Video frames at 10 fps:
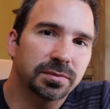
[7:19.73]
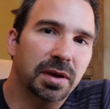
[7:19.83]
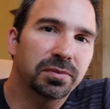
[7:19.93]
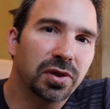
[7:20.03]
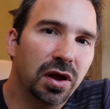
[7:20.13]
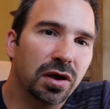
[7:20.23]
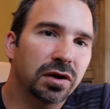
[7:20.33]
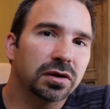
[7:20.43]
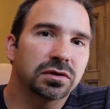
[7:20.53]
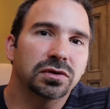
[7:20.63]
or my
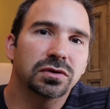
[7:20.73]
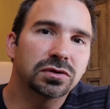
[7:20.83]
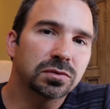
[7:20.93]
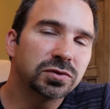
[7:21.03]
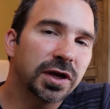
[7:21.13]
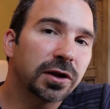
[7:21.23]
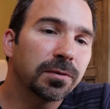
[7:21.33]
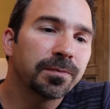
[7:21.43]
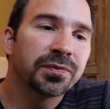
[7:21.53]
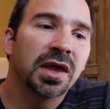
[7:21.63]
blog youtube
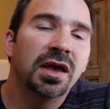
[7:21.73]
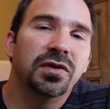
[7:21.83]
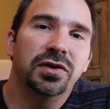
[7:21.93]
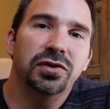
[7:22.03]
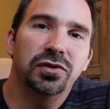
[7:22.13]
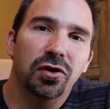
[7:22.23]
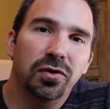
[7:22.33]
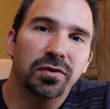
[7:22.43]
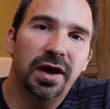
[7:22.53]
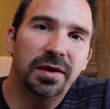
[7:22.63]
channel then you
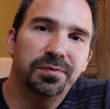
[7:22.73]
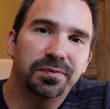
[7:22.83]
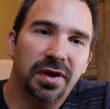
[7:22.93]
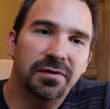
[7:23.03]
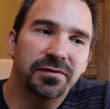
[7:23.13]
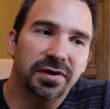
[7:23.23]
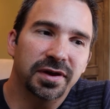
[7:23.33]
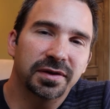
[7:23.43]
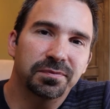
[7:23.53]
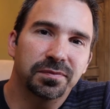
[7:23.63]
know i i'm
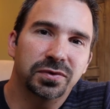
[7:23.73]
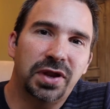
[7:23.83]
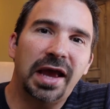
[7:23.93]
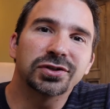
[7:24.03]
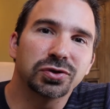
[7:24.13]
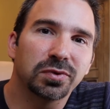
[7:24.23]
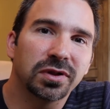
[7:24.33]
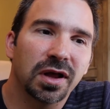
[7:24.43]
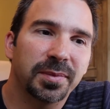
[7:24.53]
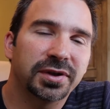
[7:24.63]
very
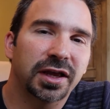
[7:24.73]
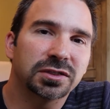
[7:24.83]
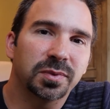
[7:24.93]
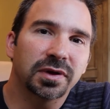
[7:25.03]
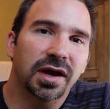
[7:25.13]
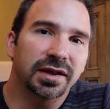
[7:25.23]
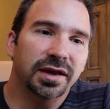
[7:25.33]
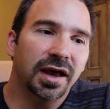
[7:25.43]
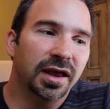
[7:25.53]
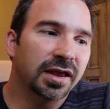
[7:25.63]
tangible i'm a tangible kind of
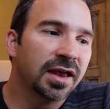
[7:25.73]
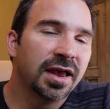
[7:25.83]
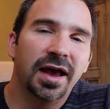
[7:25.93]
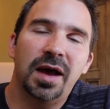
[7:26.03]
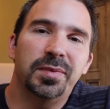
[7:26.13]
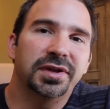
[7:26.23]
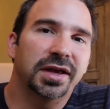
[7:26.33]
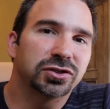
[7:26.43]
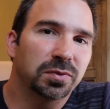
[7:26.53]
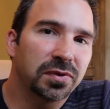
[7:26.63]
guy i'm a
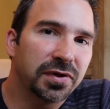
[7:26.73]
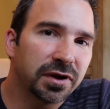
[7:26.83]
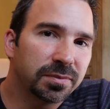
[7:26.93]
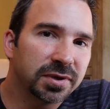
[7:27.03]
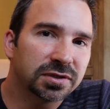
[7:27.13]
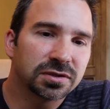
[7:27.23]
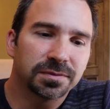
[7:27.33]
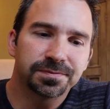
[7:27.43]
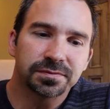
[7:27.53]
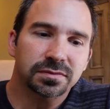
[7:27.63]
tangible therapist
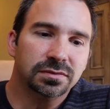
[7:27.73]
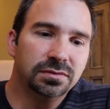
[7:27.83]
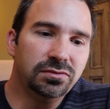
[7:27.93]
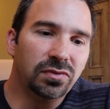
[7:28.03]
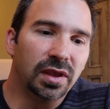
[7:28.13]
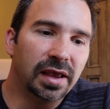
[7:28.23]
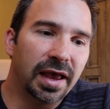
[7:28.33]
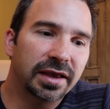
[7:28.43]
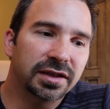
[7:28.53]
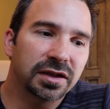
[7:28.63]

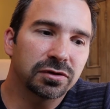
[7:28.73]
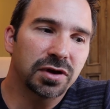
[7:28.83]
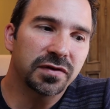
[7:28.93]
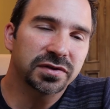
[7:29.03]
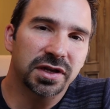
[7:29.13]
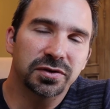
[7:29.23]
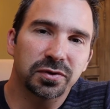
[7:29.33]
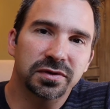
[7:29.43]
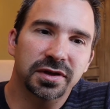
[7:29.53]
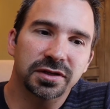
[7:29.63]
i tend to gravitate
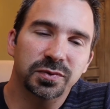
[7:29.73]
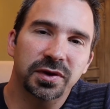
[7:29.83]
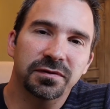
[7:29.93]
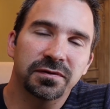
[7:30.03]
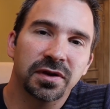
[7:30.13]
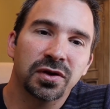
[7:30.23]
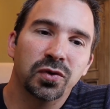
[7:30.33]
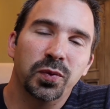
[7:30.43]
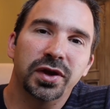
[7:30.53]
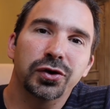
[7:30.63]
toward things we can
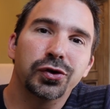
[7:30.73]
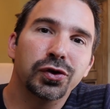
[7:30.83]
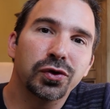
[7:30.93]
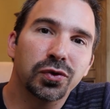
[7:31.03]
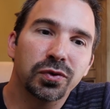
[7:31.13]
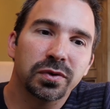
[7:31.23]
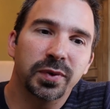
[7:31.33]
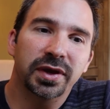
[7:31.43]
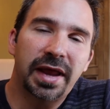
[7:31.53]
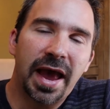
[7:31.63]
we can do
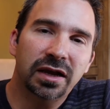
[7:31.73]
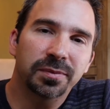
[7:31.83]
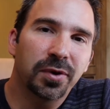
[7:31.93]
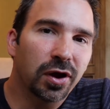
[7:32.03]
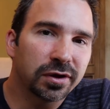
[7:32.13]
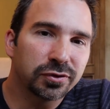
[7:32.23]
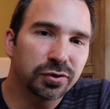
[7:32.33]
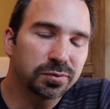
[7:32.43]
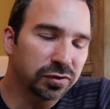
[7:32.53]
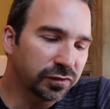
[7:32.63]
we can act upon to
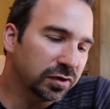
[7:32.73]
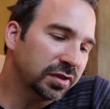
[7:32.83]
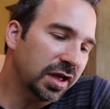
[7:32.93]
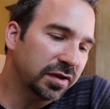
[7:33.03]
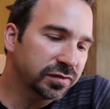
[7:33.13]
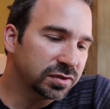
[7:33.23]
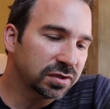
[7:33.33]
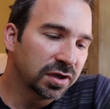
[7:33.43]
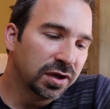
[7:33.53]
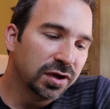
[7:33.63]
improve our lives
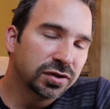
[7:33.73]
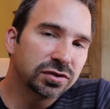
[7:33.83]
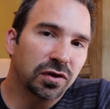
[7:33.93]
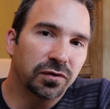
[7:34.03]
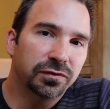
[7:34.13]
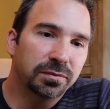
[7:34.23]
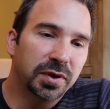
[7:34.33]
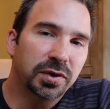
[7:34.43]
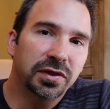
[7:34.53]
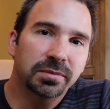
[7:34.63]
and so for
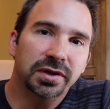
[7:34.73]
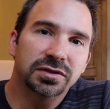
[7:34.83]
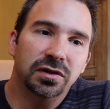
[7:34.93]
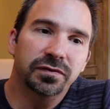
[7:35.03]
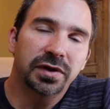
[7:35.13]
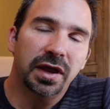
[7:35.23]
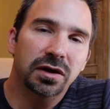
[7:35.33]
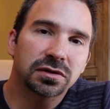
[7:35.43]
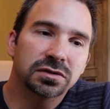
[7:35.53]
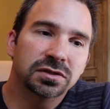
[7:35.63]
me when i think about
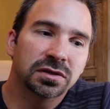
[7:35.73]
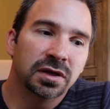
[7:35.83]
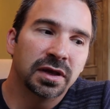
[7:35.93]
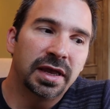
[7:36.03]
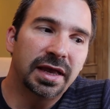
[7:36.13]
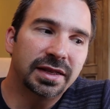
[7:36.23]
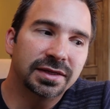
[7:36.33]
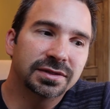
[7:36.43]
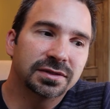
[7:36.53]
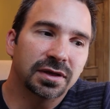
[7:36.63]
self-care it's it
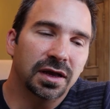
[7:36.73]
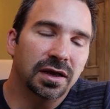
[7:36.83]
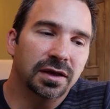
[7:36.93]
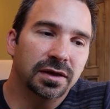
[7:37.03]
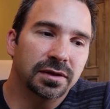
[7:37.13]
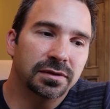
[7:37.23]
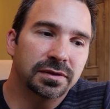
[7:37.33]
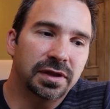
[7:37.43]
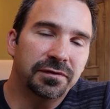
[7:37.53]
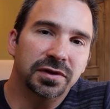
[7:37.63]
is uh,
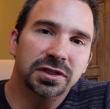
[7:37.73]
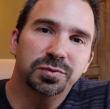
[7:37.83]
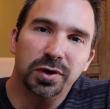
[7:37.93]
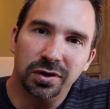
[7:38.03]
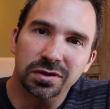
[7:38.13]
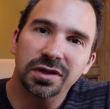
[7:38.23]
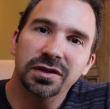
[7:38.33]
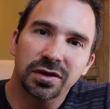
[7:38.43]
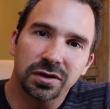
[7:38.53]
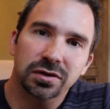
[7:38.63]
definitely sprinkled
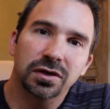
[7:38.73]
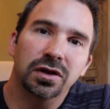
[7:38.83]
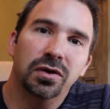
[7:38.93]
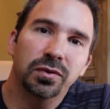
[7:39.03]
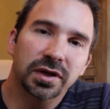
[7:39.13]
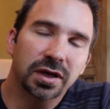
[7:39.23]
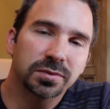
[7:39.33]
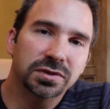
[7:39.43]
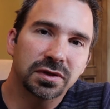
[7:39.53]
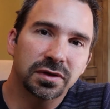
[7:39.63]
in there you know when it
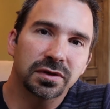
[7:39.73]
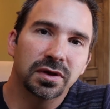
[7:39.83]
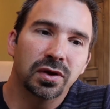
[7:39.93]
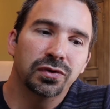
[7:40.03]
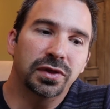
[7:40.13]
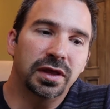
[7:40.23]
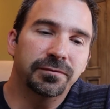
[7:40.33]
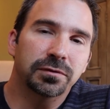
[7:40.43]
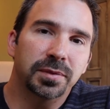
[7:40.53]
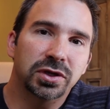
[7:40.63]
comes to the
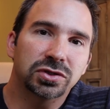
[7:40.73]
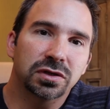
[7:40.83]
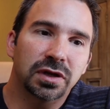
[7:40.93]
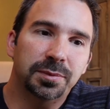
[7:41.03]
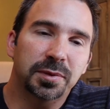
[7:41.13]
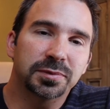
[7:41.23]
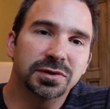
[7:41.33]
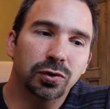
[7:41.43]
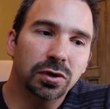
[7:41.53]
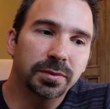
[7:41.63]
information I'm
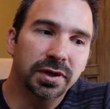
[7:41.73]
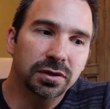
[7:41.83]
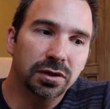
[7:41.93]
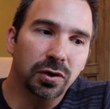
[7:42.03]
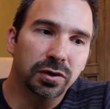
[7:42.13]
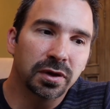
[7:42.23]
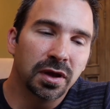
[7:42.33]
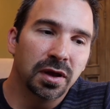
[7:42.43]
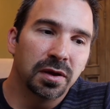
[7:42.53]
absorbing. You know, I'd